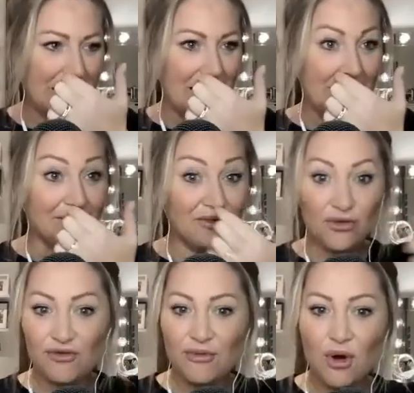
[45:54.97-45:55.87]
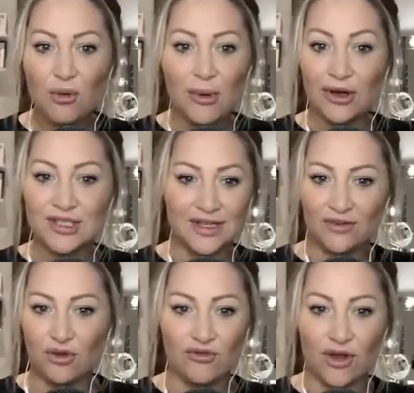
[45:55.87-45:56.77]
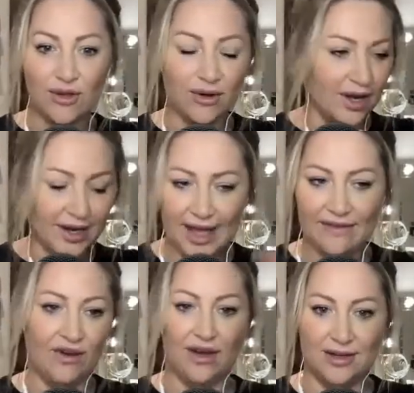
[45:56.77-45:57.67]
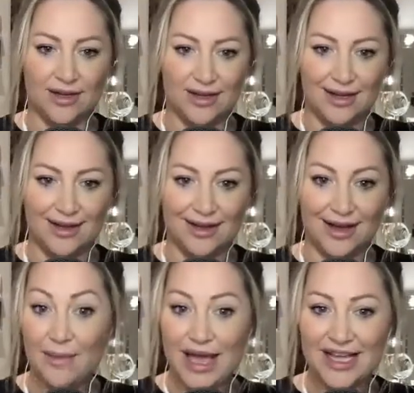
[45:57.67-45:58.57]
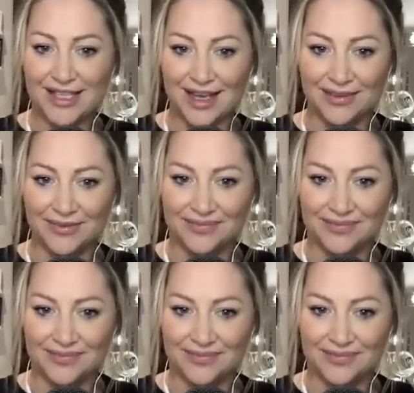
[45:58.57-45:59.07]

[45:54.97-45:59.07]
And I've got through more books than I've got through like ever. Amazing.